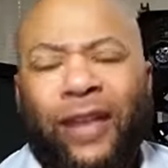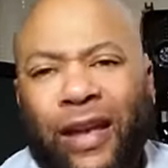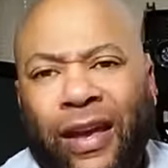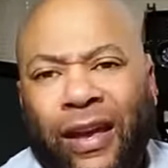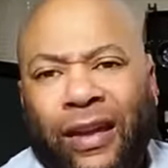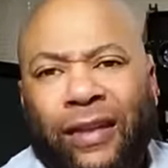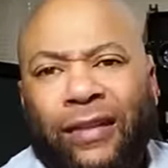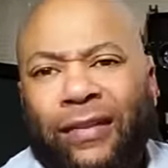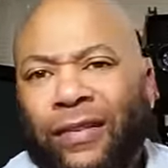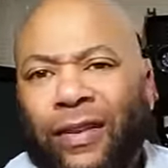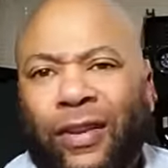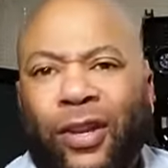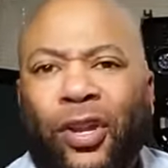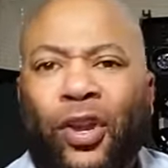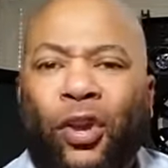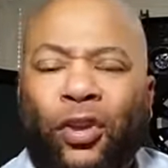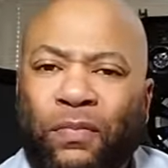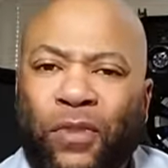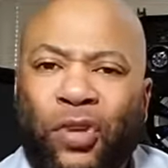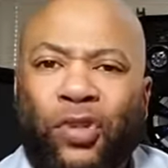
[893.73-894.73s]
and you
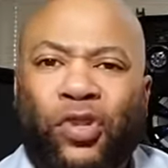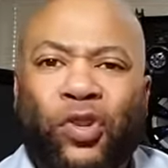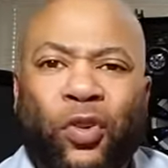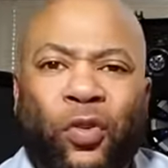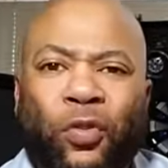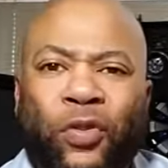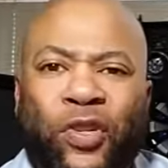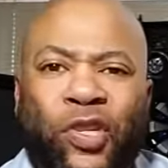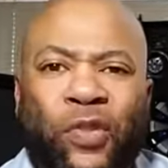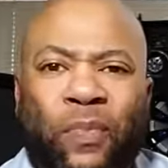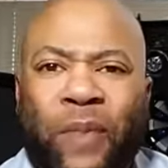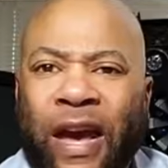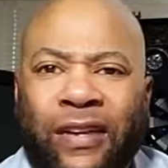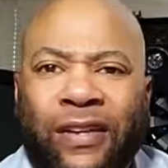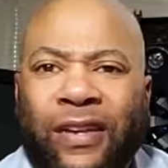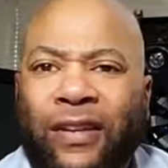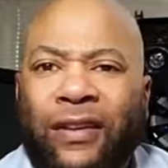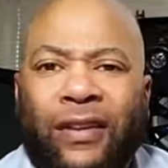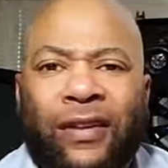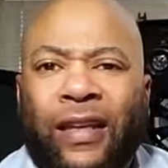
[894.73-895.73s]
know the mutual
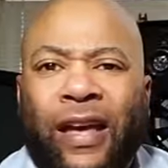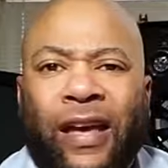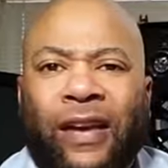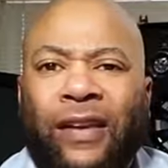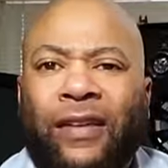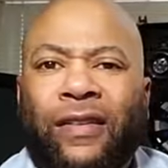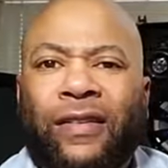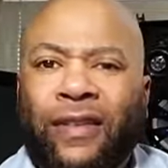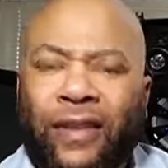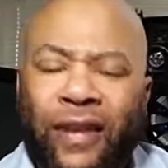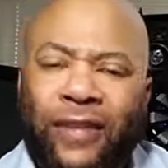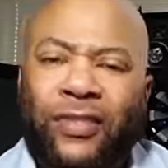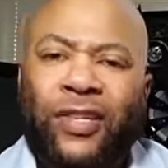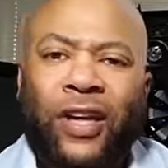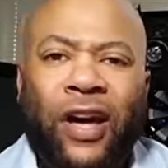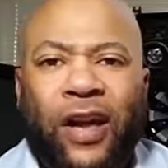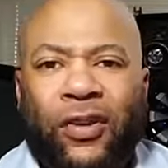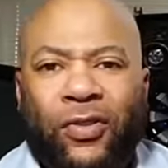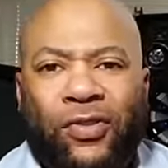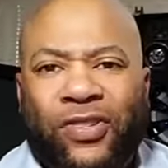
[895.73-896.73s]
respect and they get
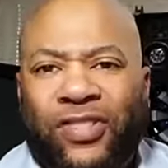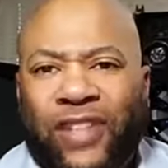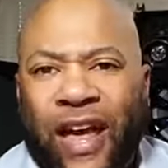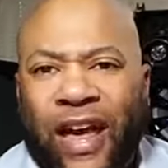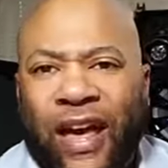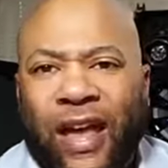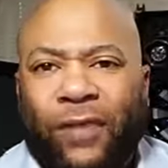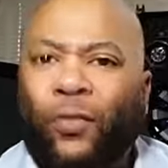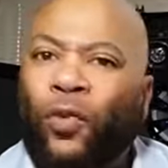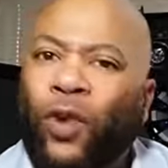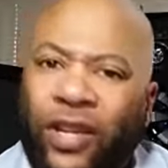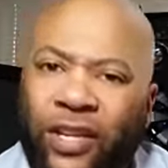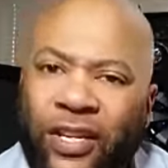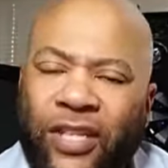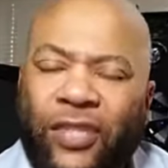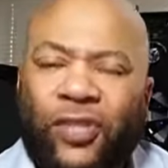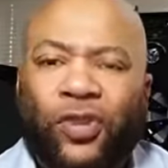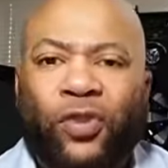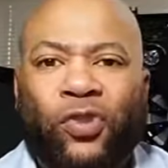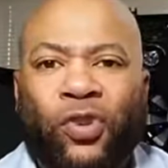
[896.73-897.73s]
to understand what it
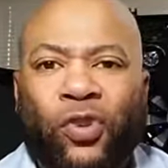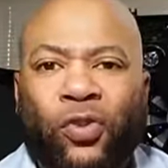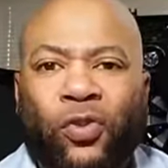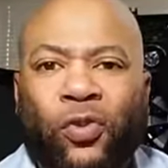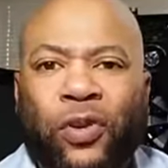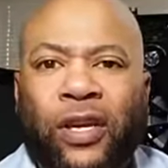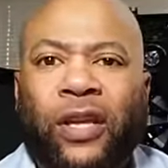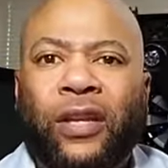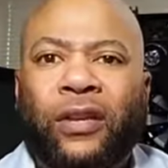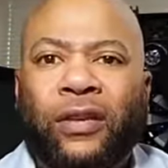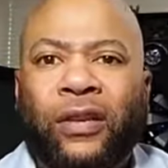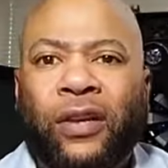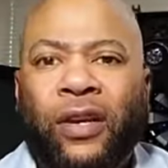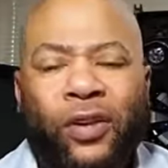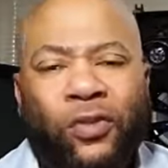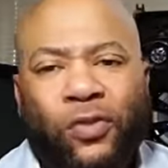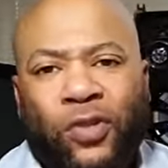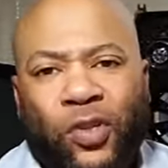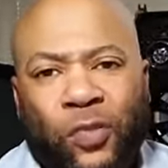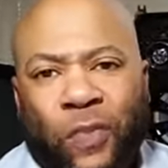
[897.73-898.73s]
is you're doing and
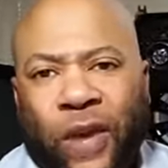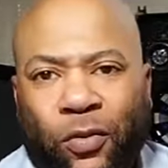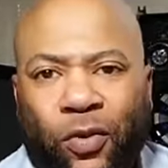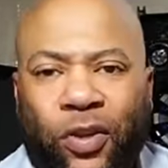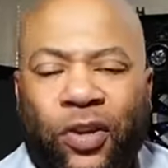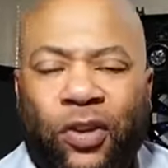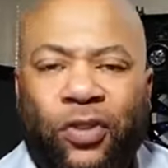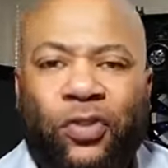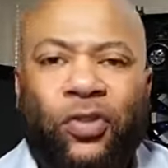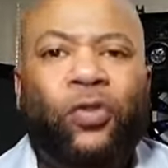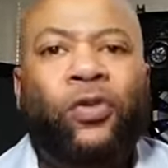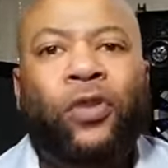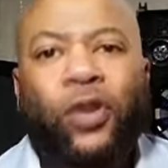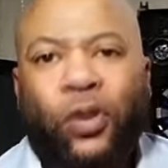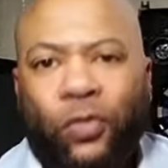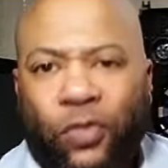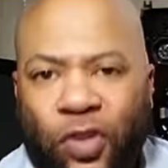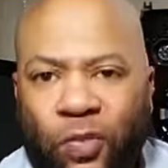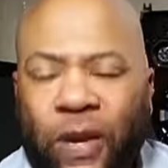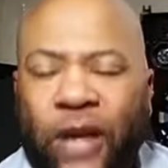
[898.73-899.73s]
respect what you're doing,
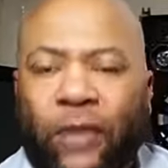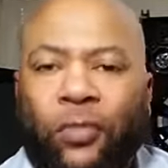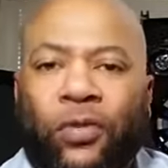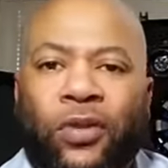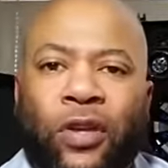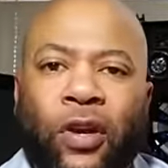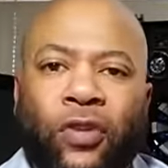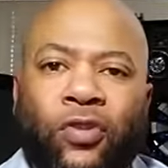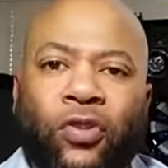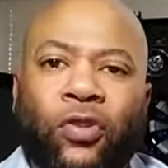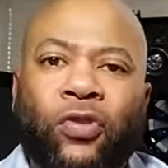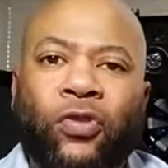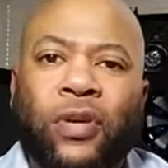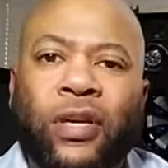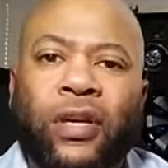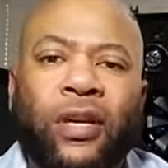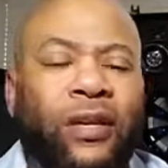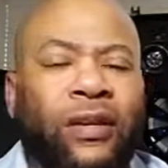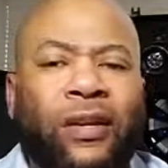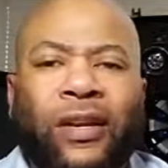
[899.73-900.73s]
you respect what they're
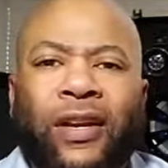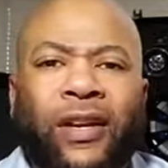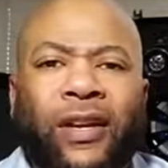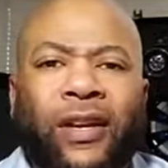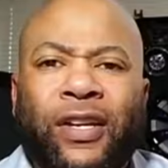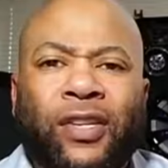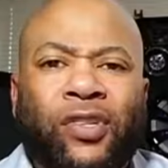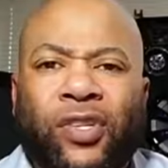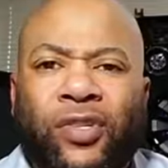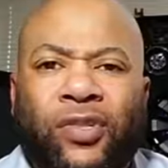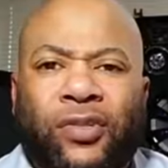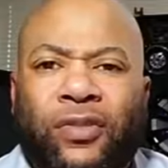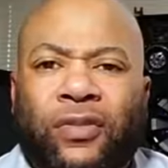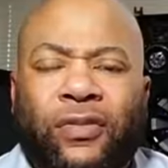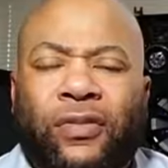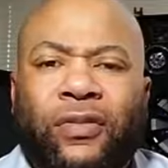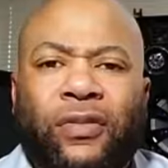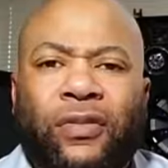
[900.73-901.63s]
doing and just